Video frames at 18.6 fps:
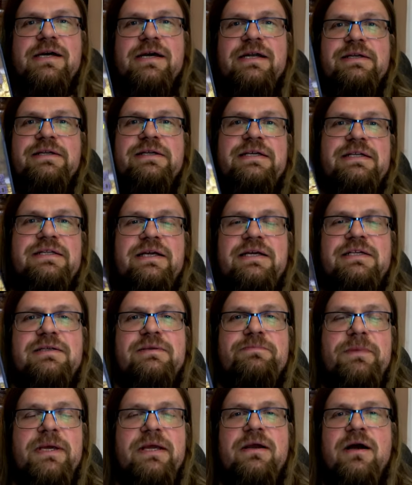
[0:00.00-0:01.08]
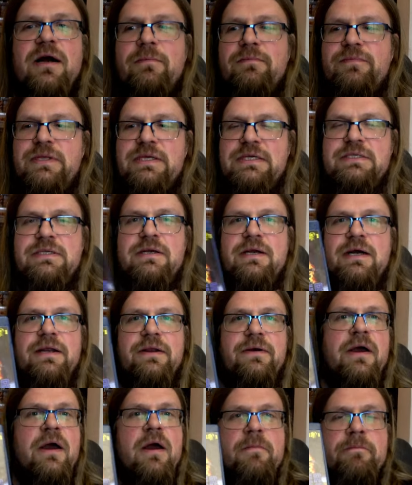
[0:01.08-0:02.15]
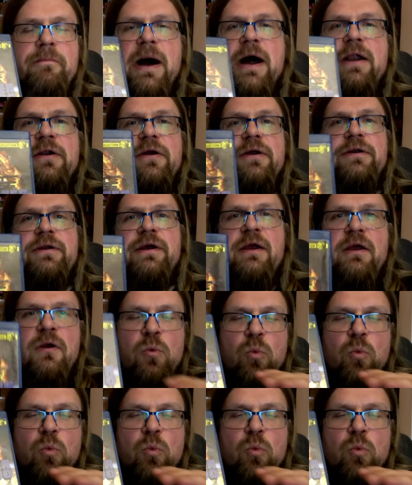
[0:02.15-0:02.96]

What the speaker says: and it has become this kind of barren,